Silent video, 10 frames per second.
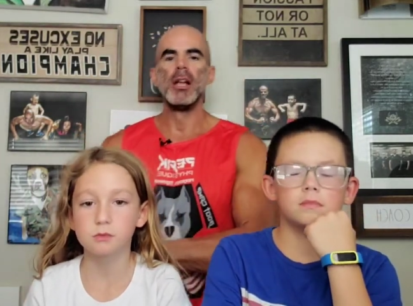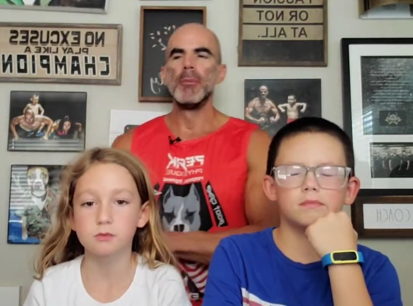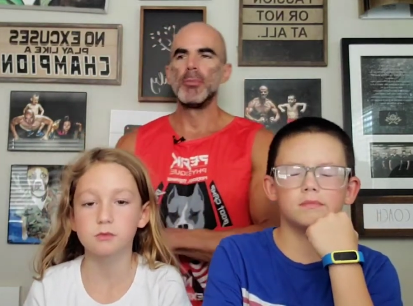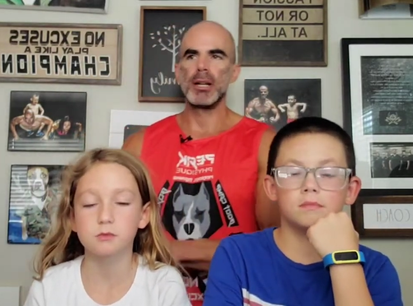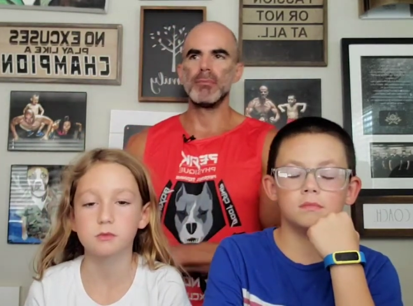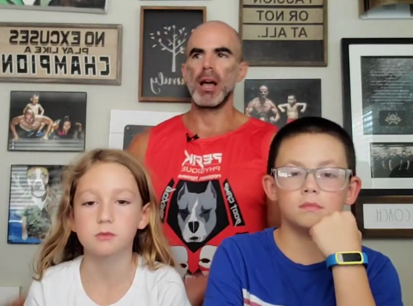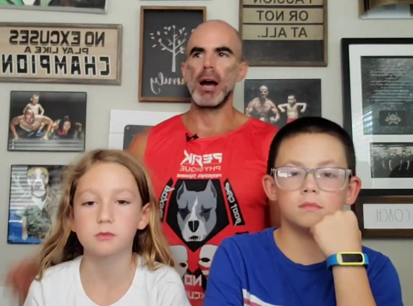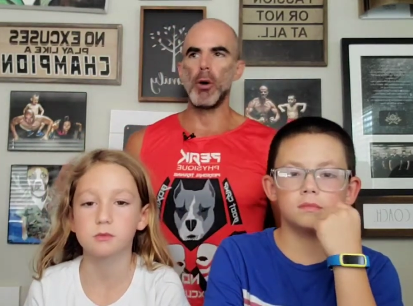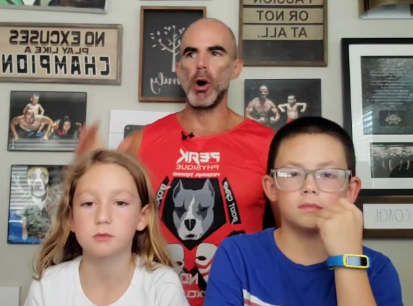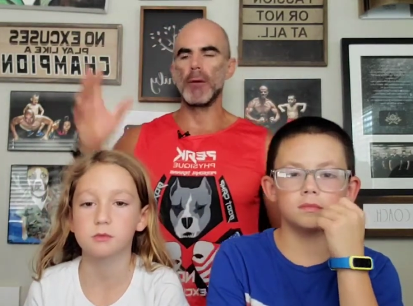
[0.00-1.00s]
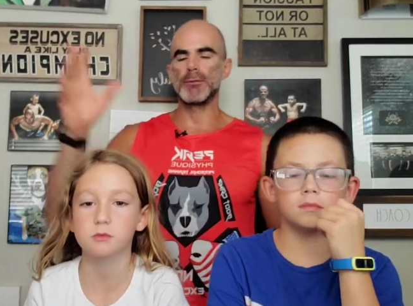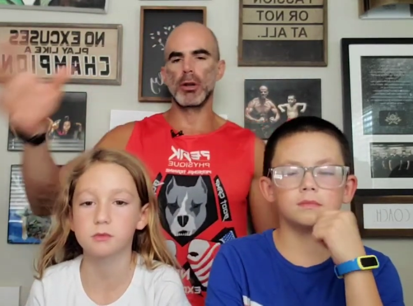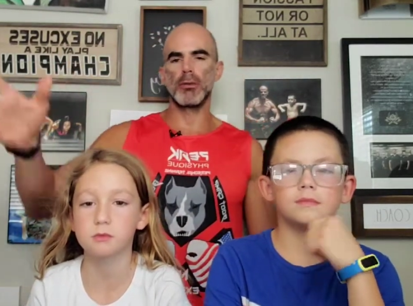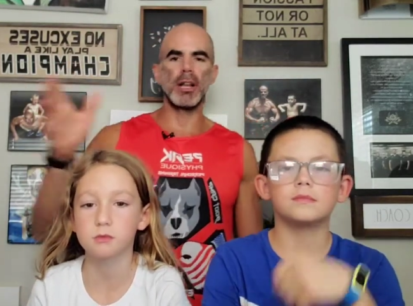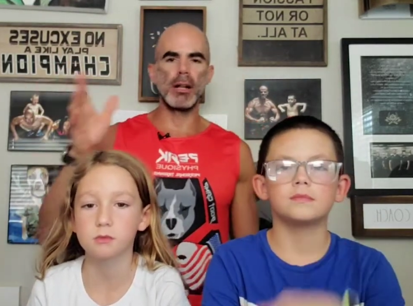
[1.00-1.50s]
Speaker 1: But I'm off the
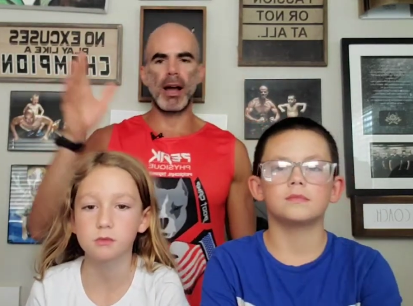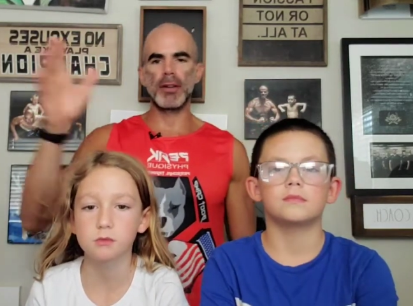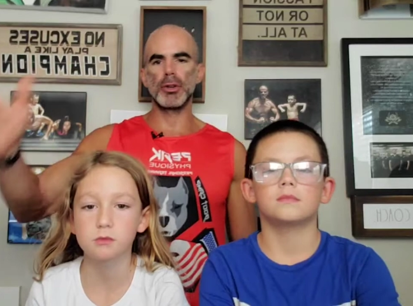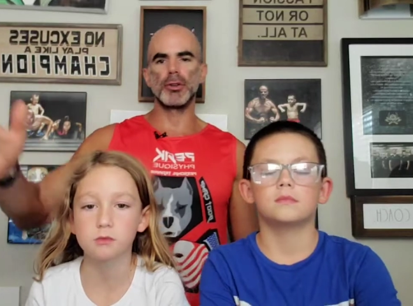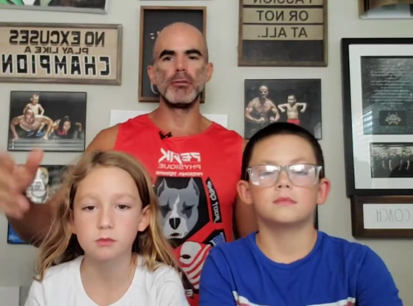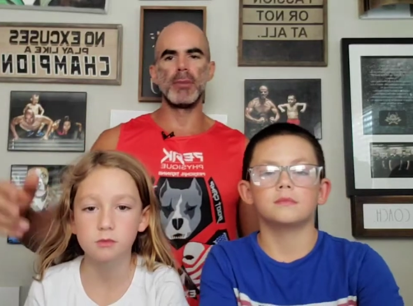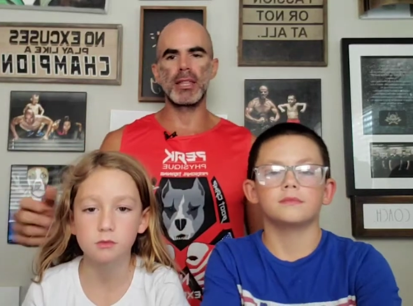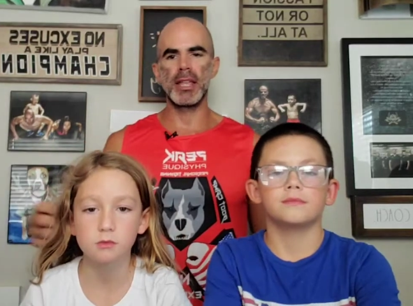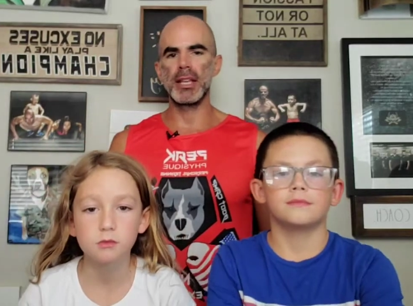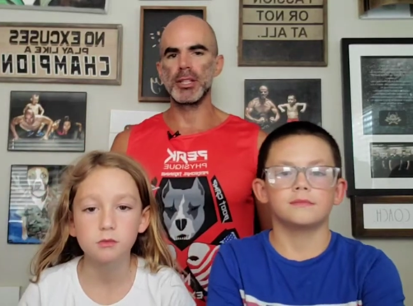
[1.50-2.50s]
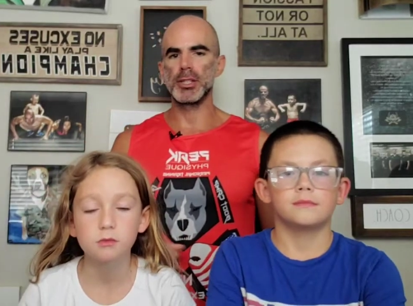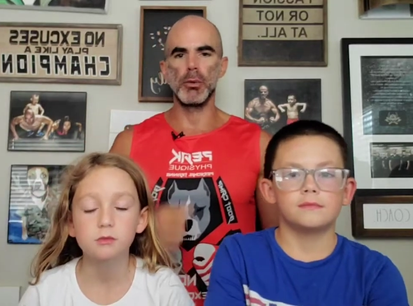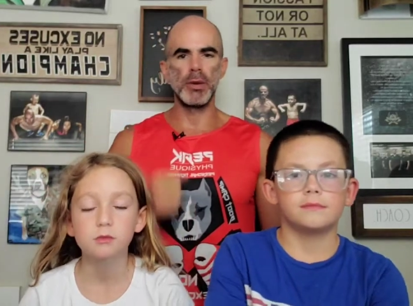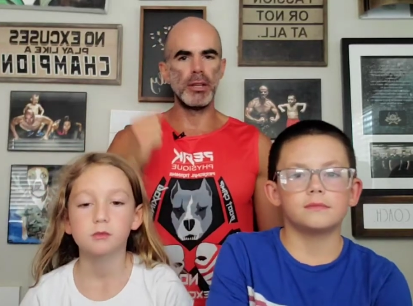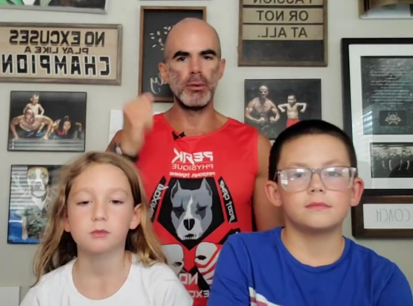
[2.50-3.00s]
grid, I'm out there doing my thing. So
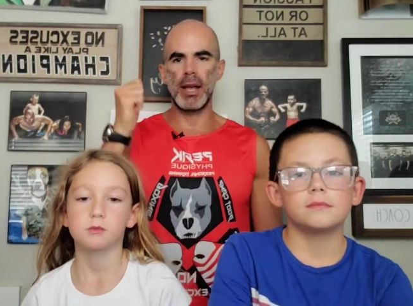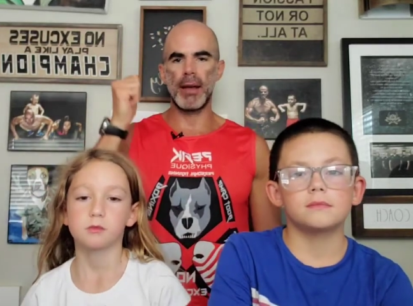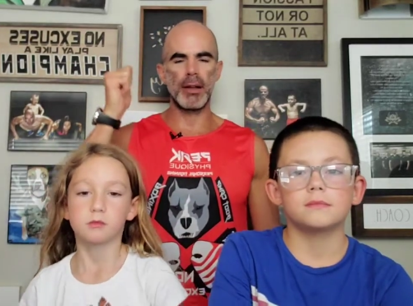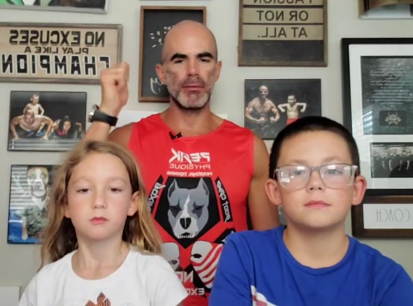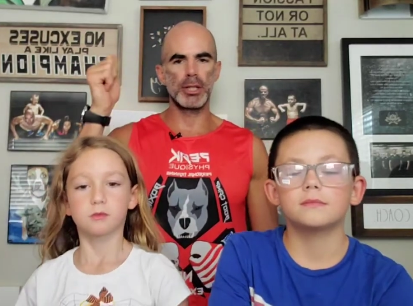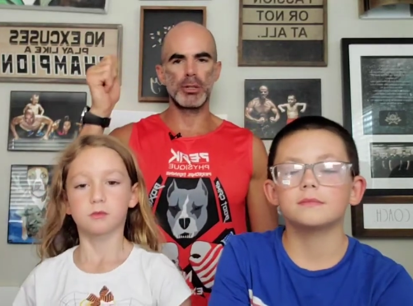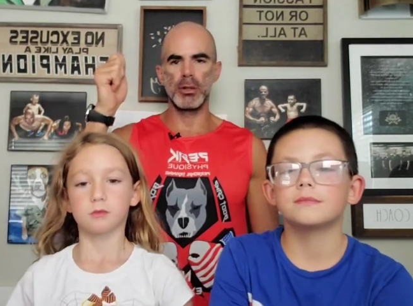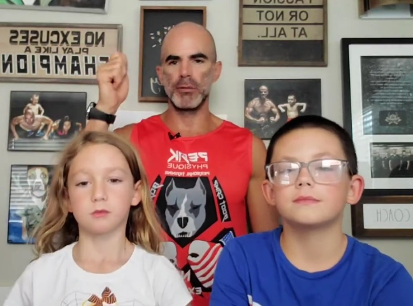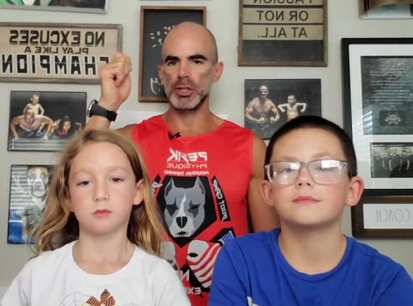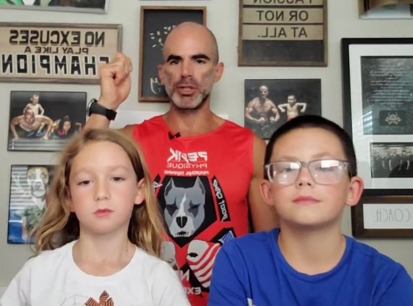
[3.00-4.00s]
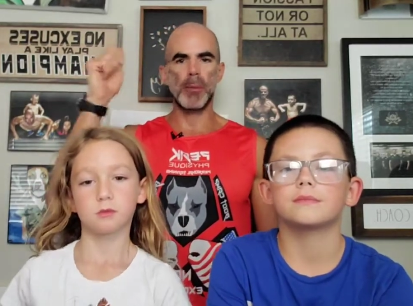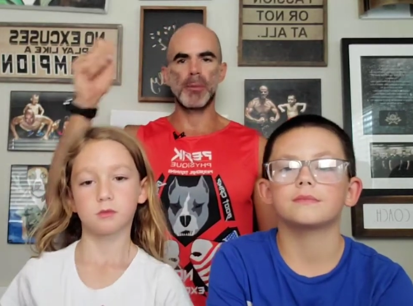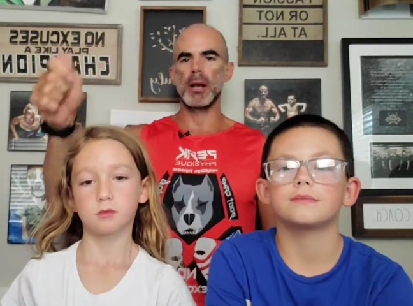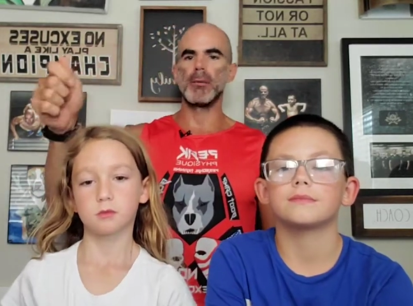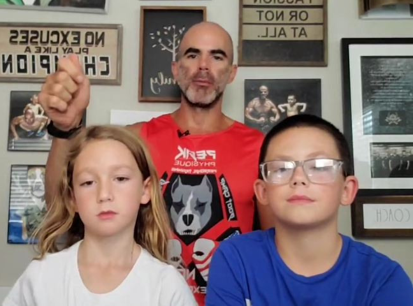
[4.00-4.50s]
we, we have that ritual of
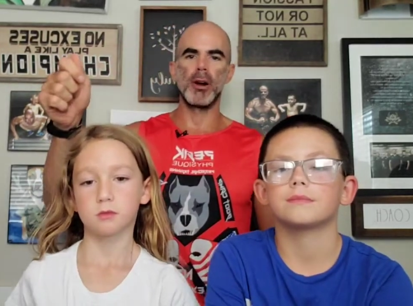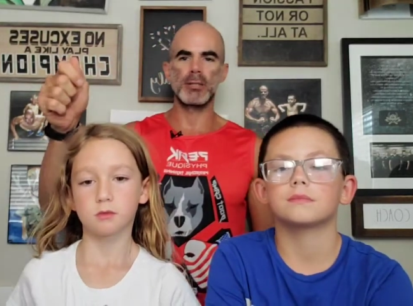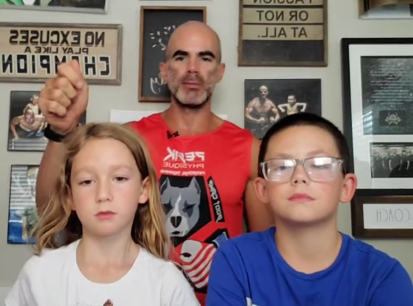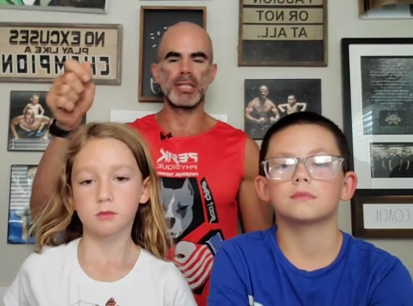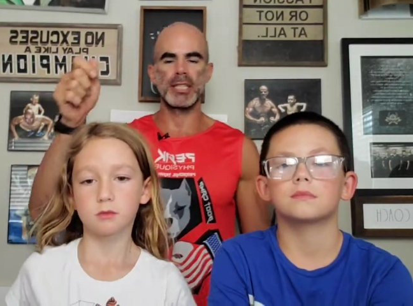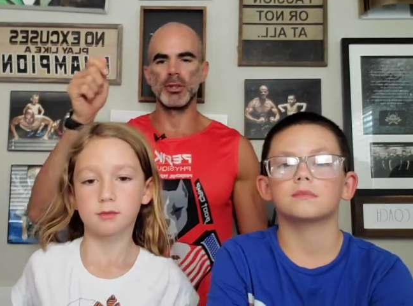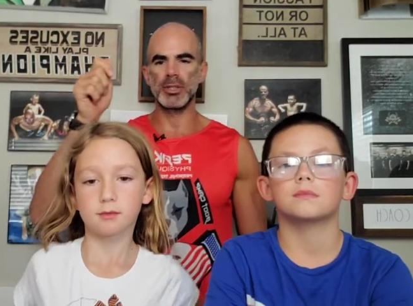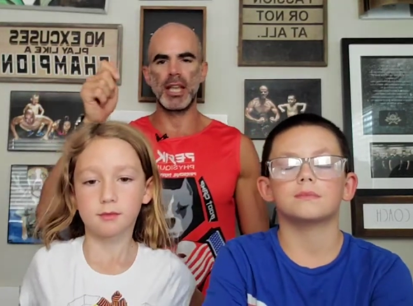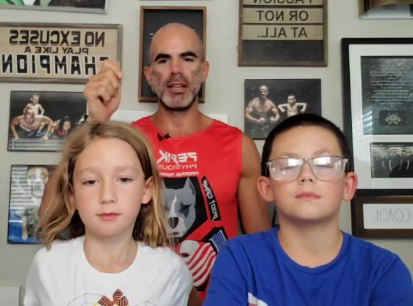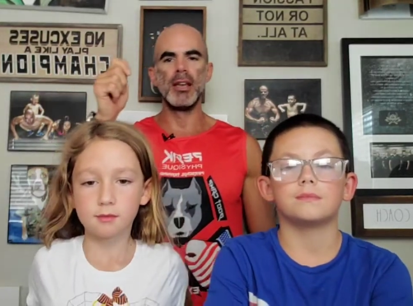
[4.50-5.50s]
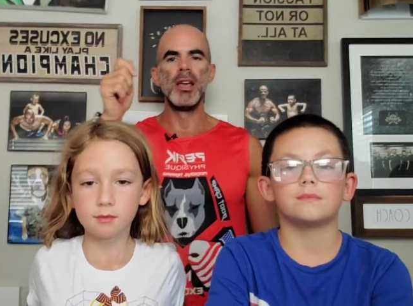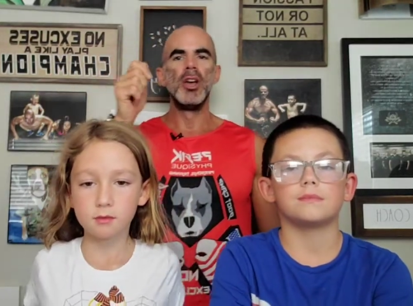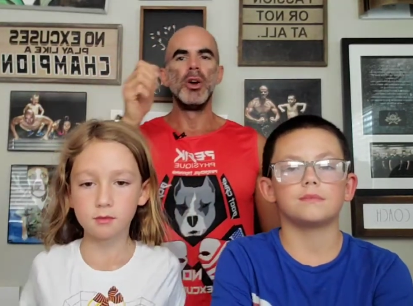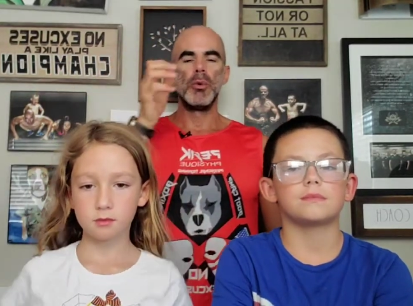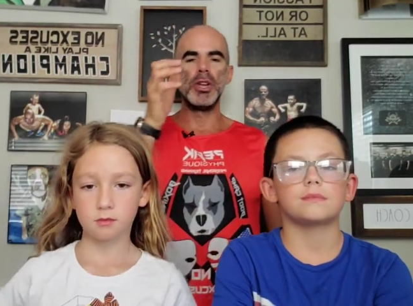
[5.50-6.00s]
sharpening up our marksman skills. Then
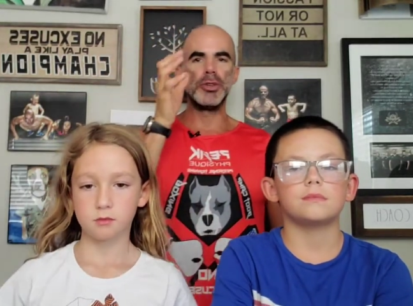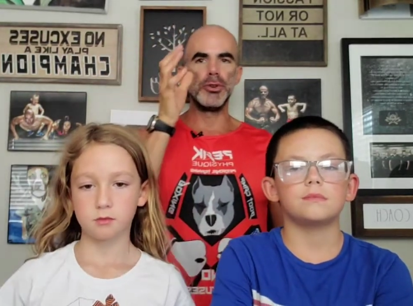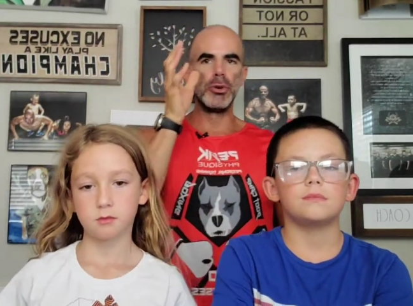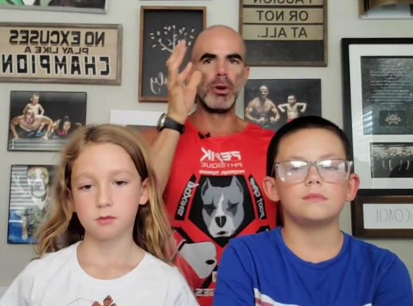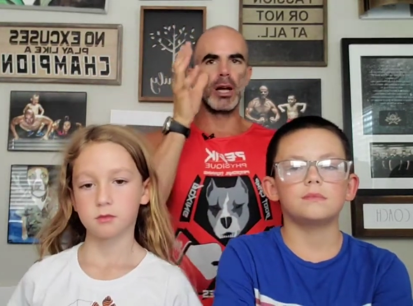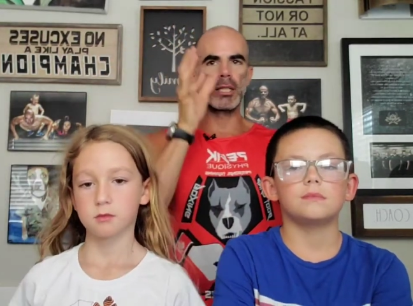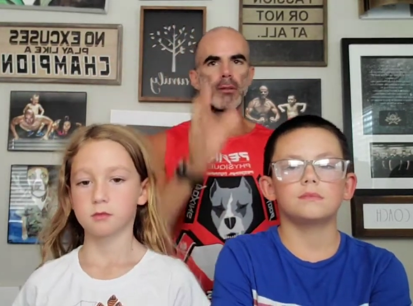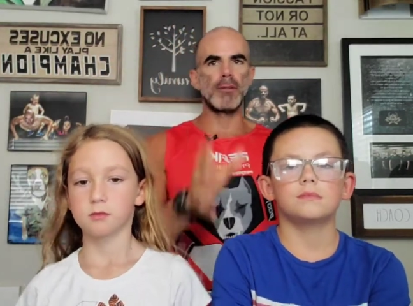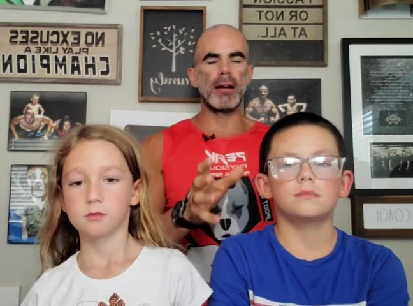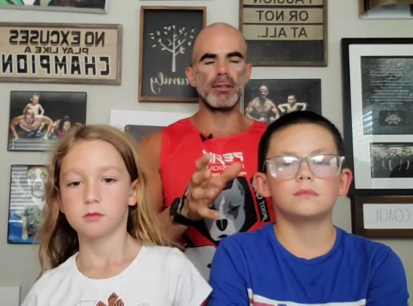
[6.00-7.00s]
we do a survival